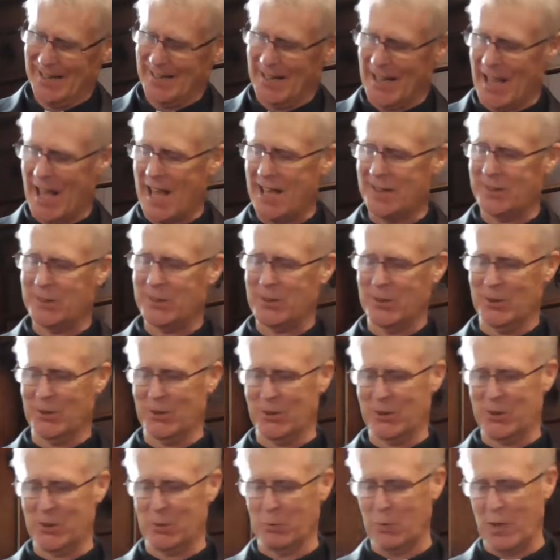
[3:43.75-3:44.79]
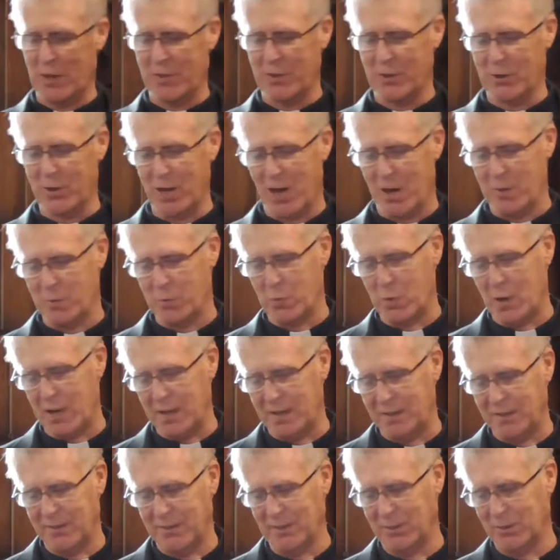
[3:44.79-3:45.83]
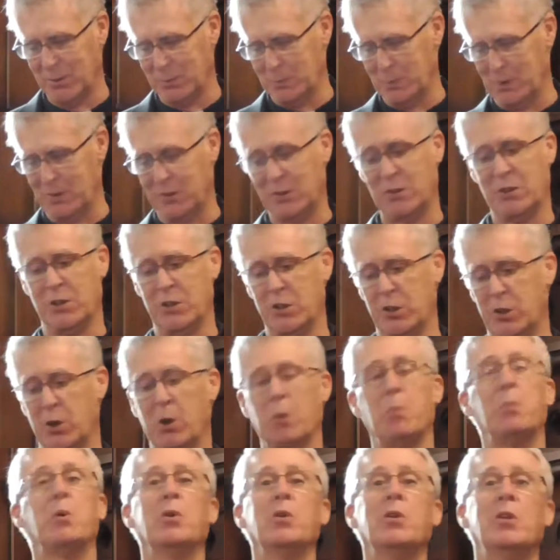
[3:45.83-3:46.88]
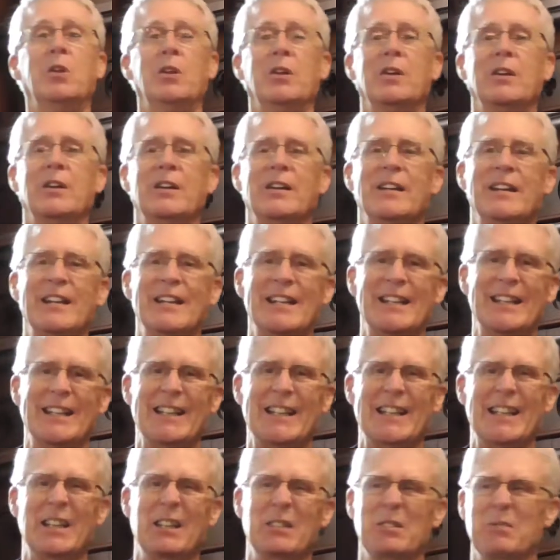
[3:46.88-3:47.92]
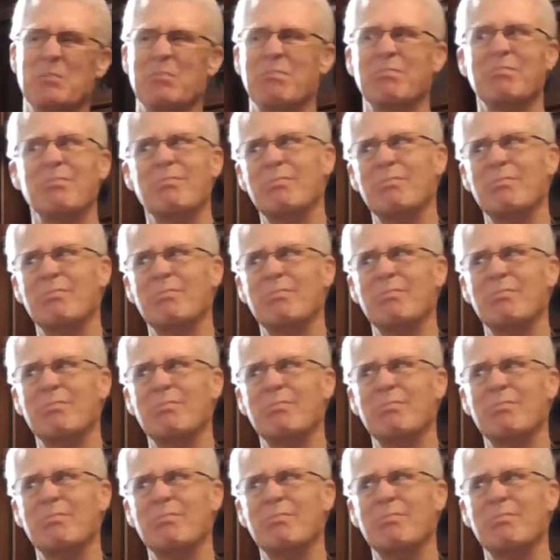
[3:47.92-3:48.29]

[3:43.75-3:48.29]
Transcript: The answer to whether or not racism is curable is